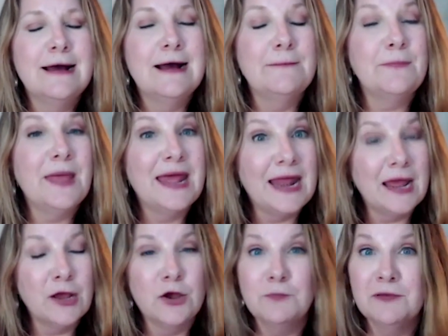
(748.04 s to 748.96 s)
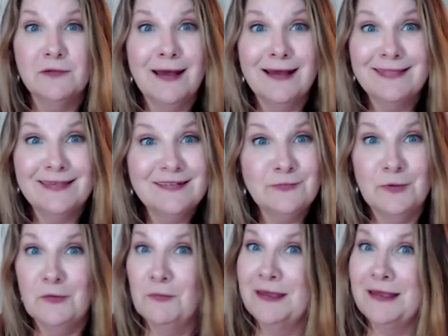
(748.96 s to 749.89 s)
Um, and I hope you like this.
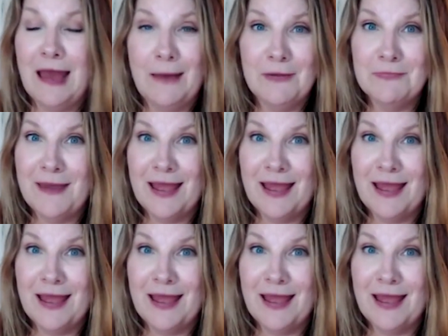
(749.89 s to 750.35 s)
We will be coming